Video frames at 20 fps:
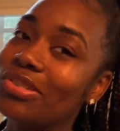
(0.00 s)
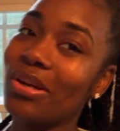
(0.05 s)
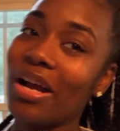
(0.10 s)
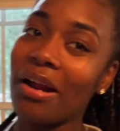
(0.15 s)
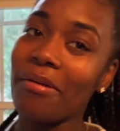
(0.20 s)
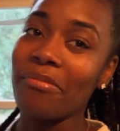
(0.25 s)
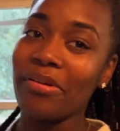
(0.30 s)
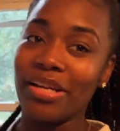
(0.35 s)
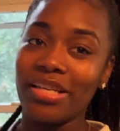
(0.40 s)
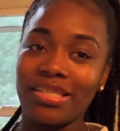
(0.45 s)

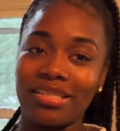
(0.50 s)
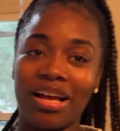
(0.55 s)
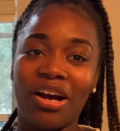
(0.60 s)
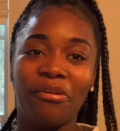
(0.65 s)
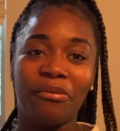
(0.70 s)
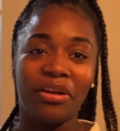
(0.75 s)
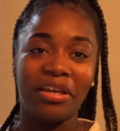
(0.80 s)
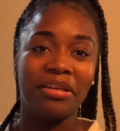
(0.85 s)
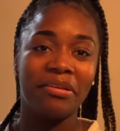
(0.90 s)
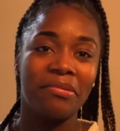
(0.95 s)
got braids, not
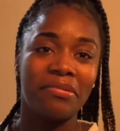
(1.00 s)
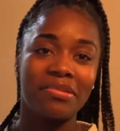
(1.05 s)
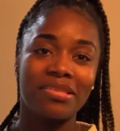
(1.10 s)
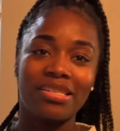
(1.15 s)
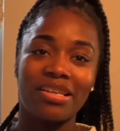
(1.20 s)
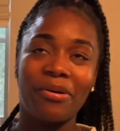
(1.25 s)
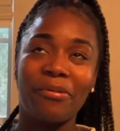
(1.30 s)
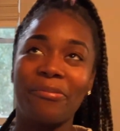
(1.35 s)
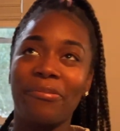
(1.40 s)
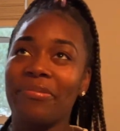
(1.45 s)
leaves. Yes,
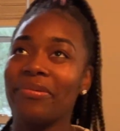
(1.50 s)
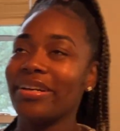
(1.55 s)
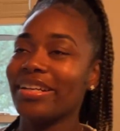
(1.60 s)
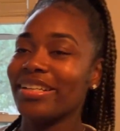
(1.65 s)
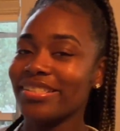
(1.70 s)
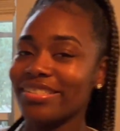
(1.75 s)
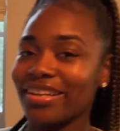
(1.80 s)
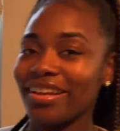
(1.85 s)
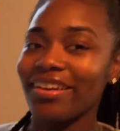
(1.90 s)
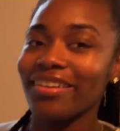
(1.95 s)
so sir.
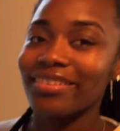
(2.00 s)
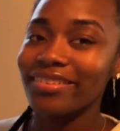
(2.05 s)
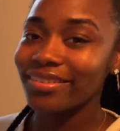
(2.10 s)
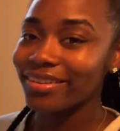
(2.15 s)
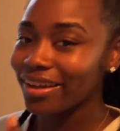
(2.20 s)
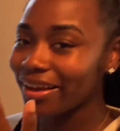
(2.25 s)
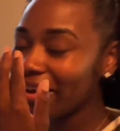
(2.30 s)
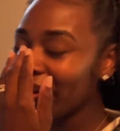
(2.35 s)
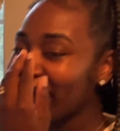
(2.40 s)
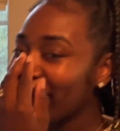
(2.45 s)
I check.
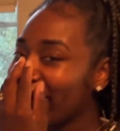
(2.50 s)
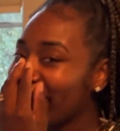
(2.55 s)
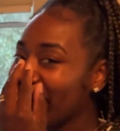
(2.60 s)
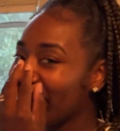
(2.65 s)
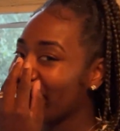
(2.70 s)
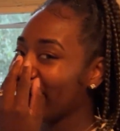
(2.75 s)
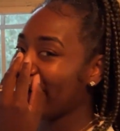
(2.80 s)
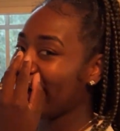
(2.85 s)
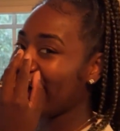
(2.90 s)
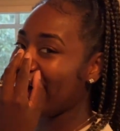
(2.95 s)
Mm-hmm.
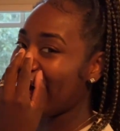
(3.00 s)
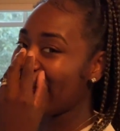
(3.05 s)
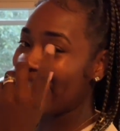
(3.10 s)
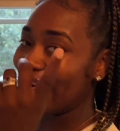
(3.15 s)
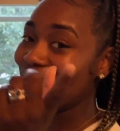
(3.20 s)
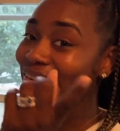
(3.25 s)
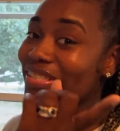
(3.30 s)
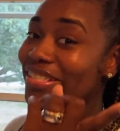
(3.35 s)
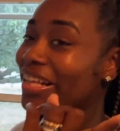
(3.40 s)
that was